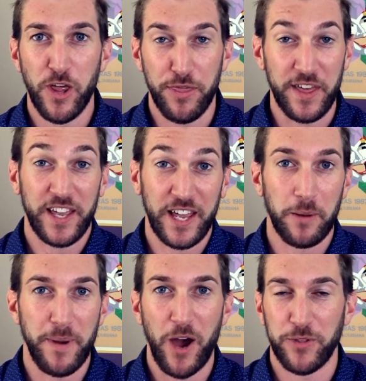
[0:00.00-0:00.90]
thinking
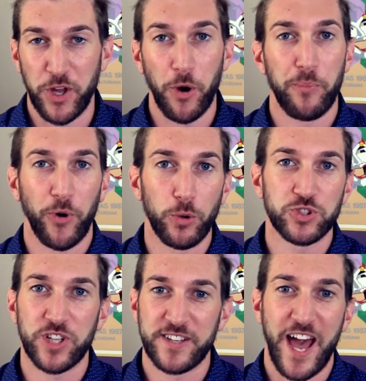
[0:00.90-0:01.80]
about their
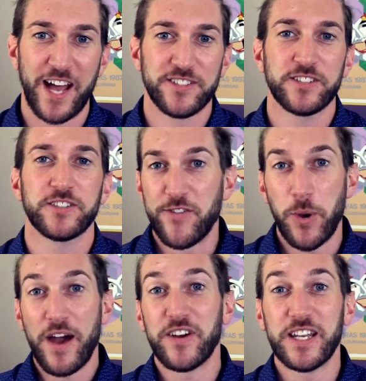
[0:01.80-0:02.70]
approach to taxes. If you
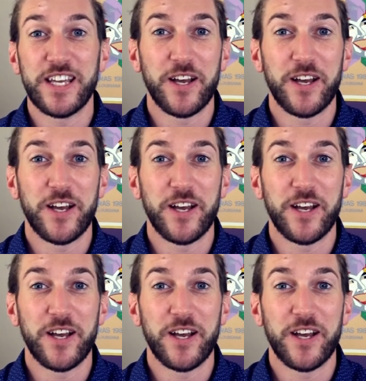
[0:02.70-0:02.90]
have any